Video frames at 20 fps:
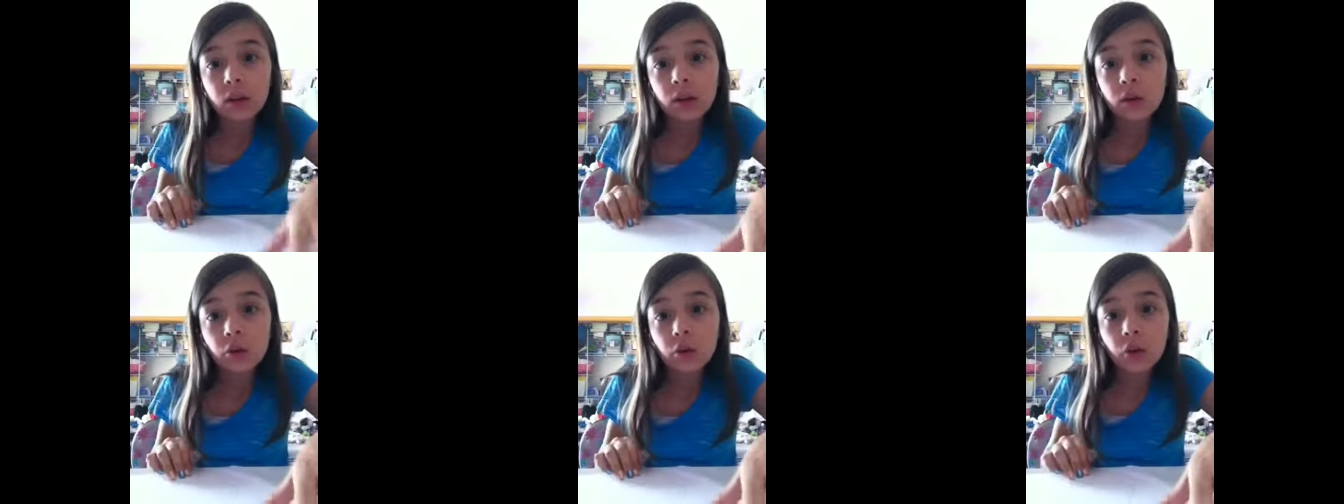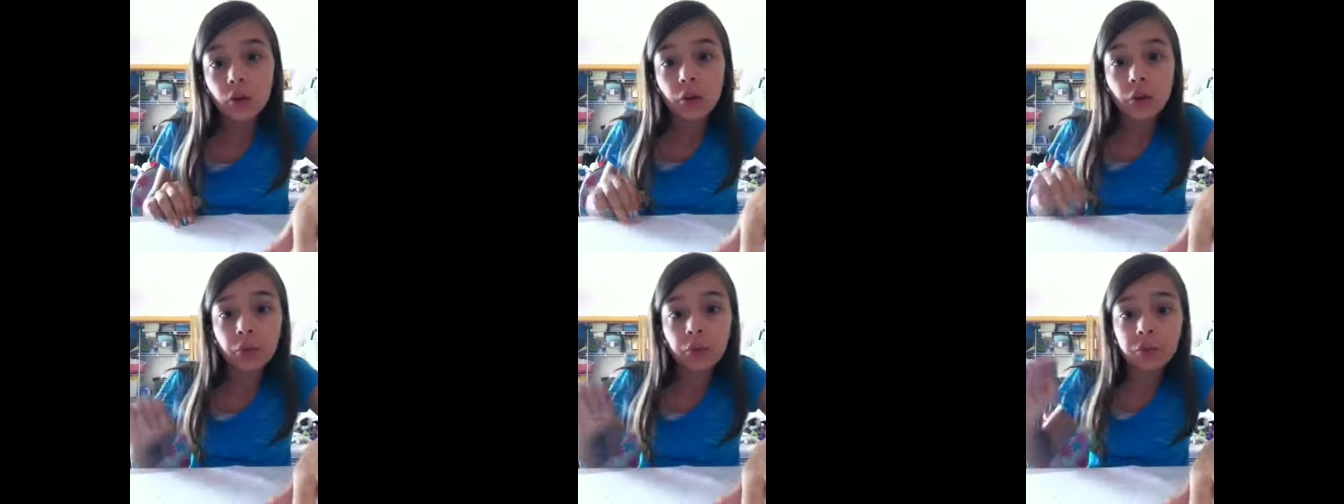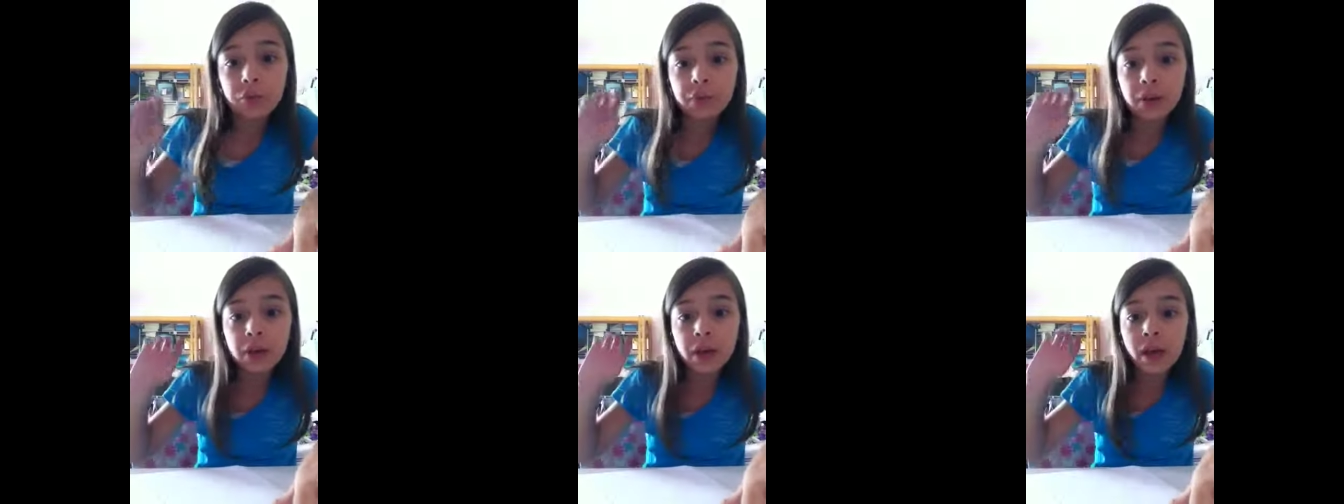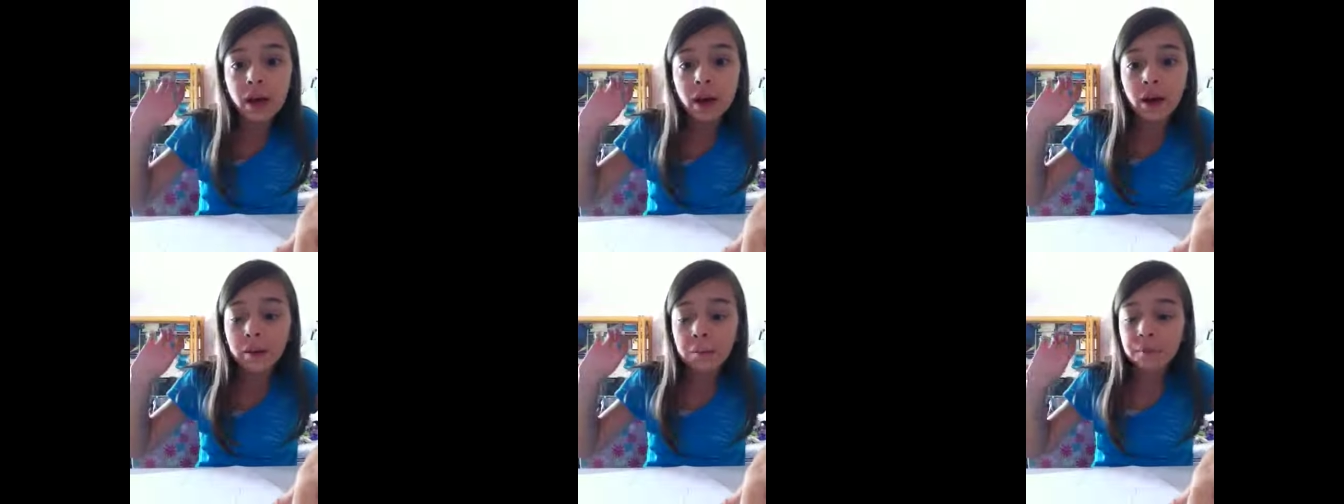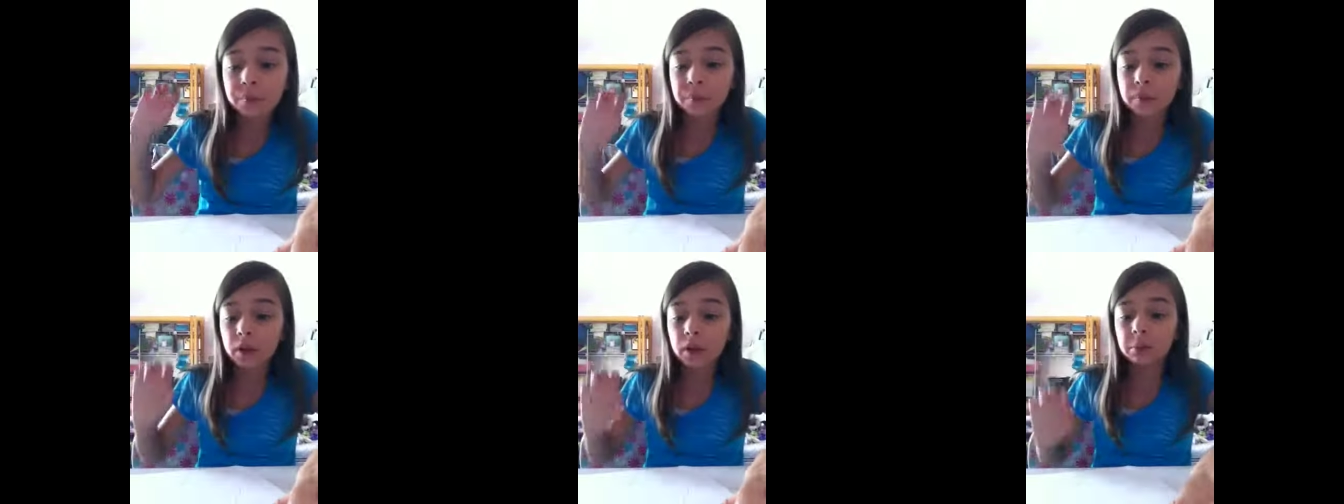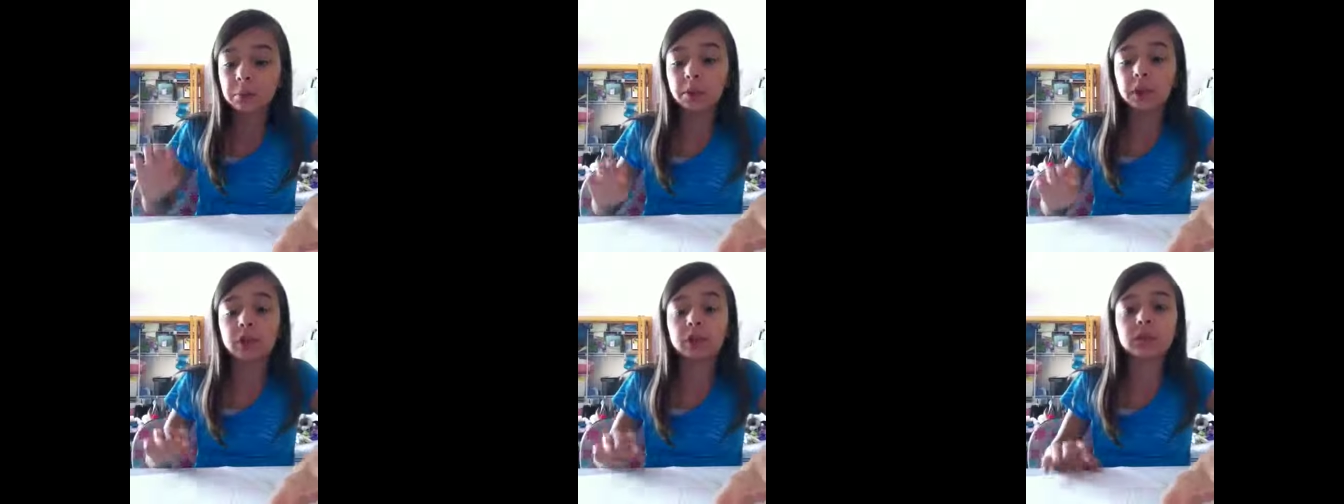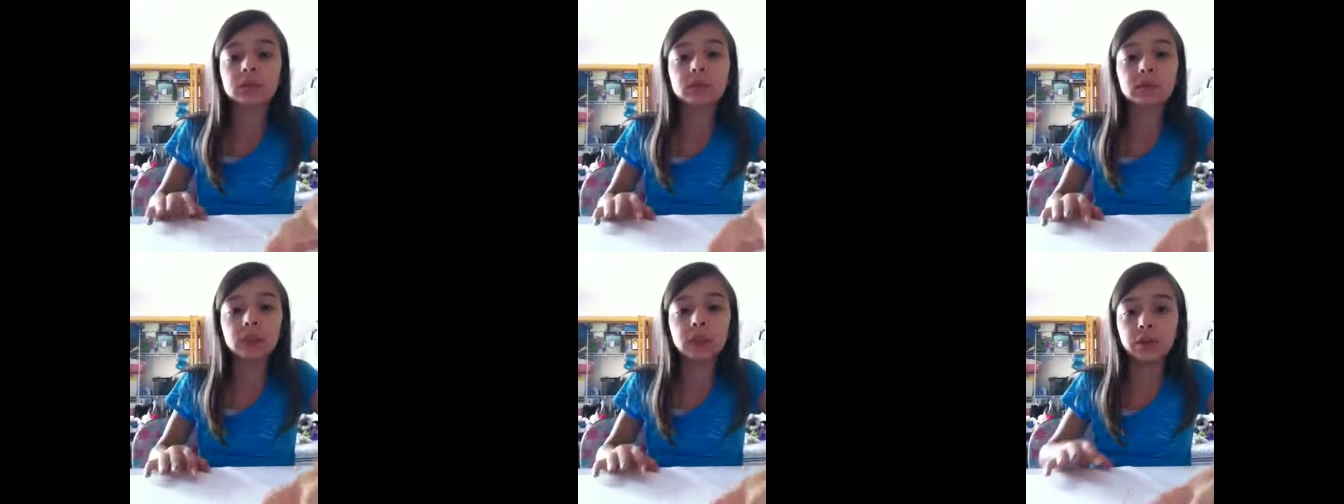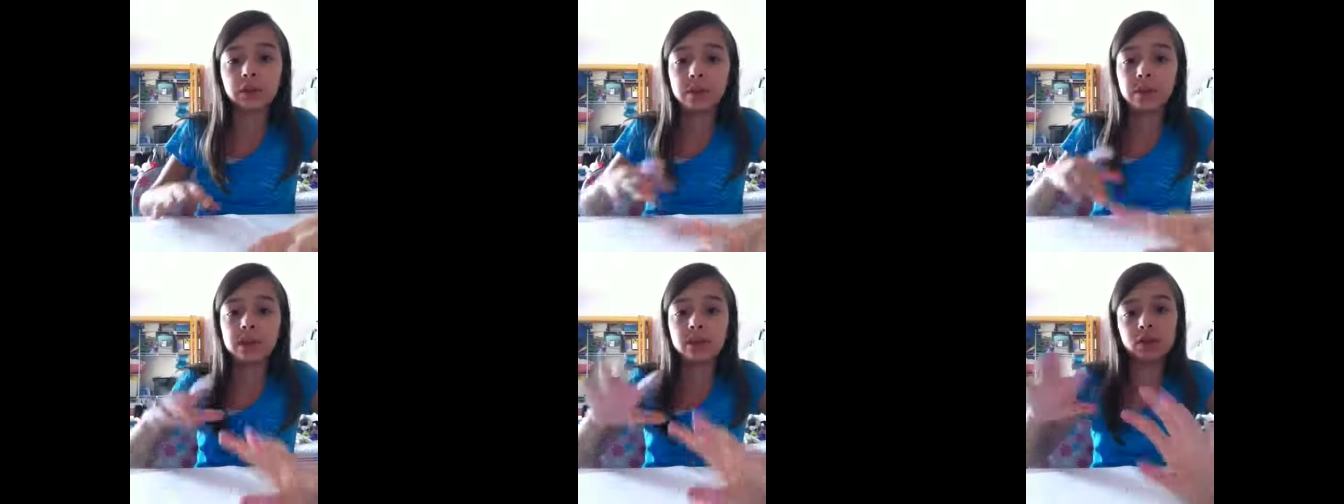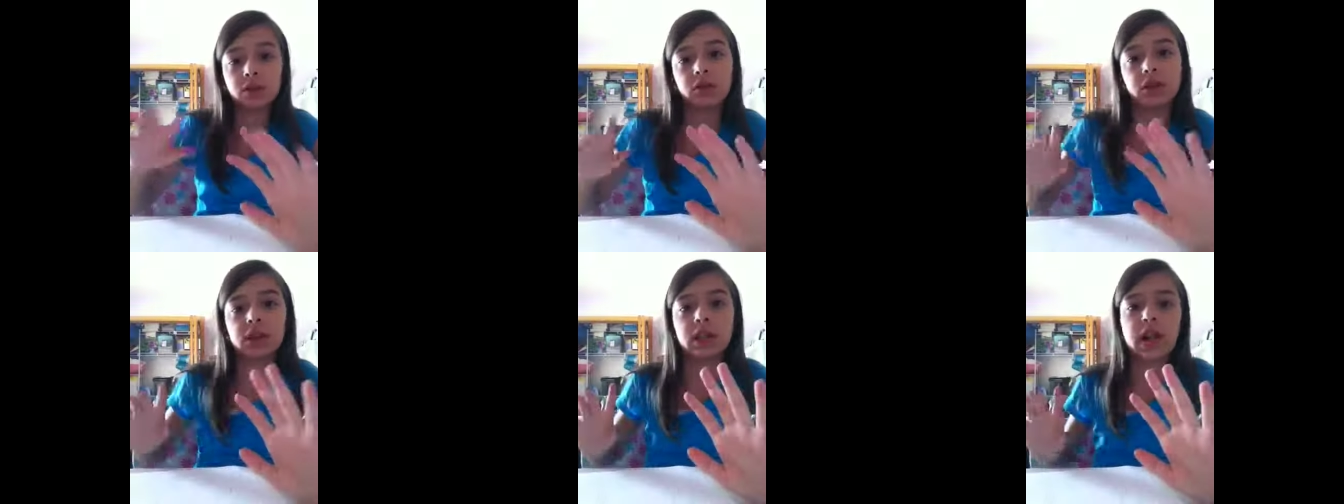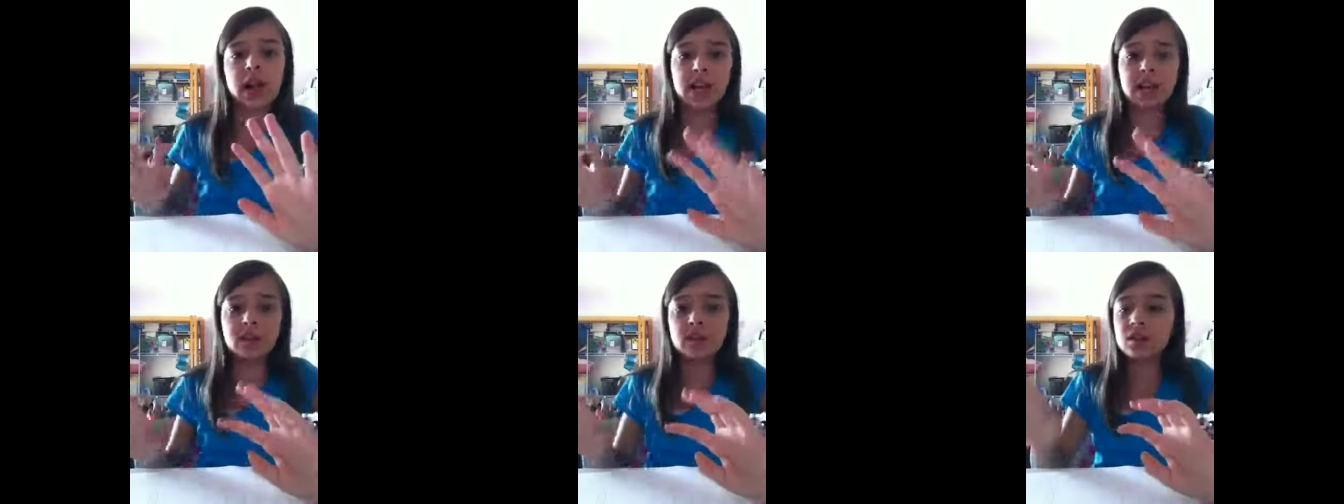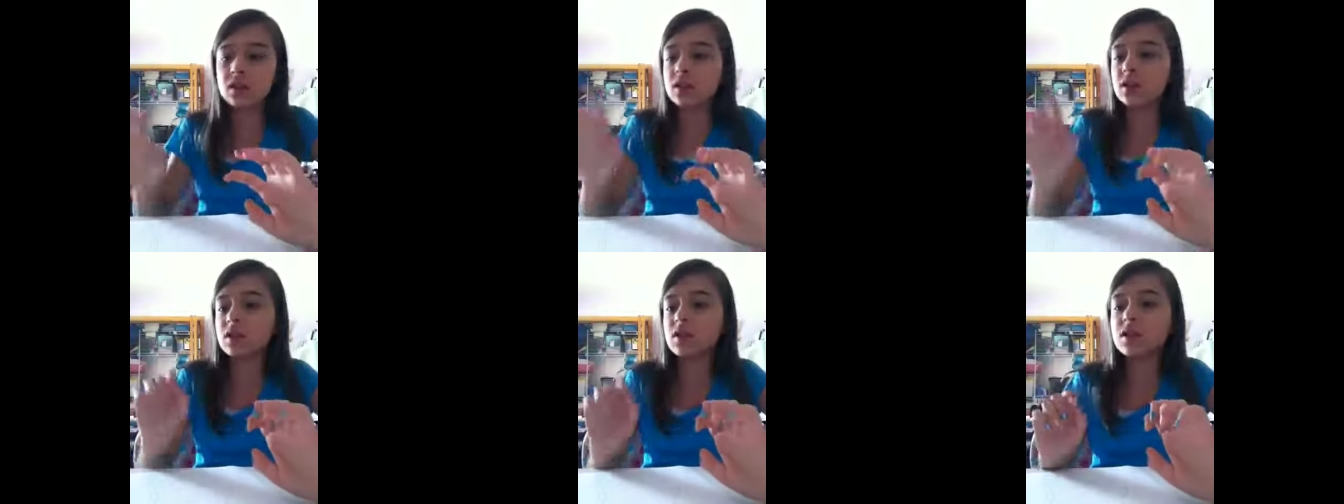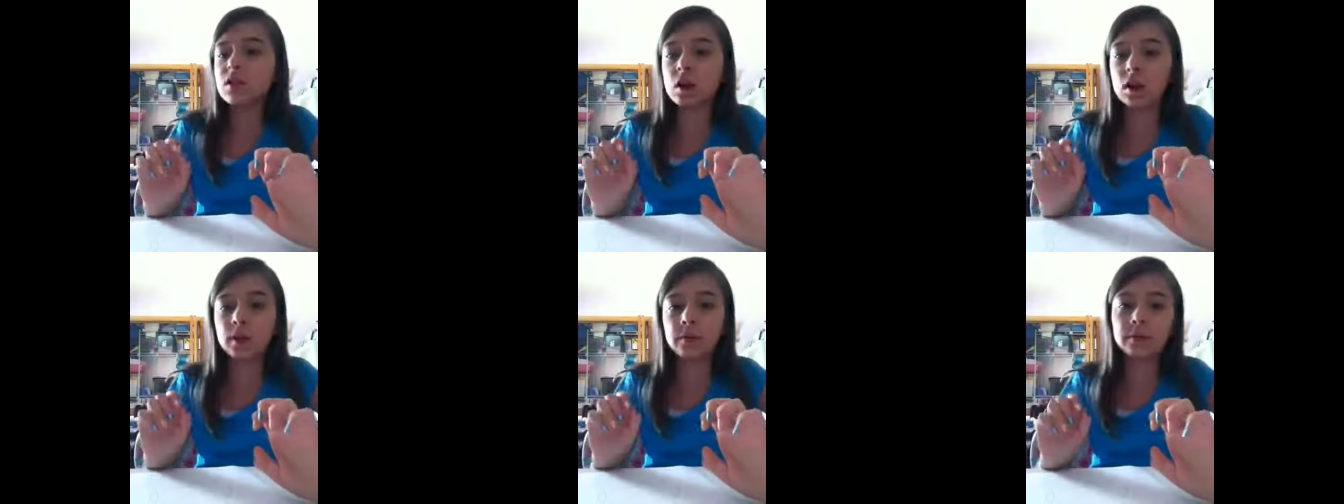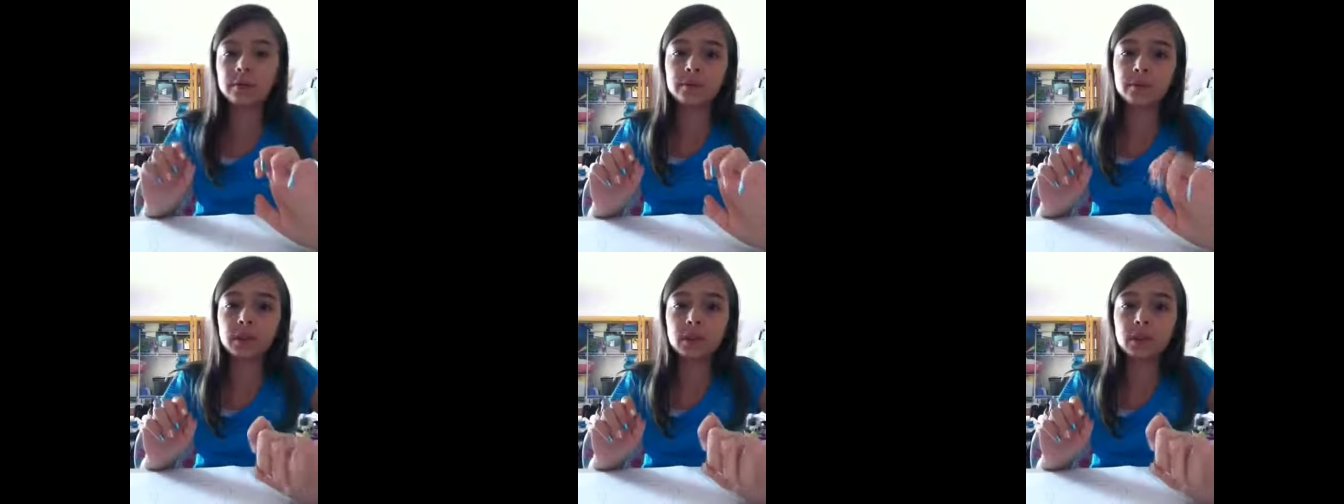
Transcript: So, yeah, I'm going to erase all the lines and stuff.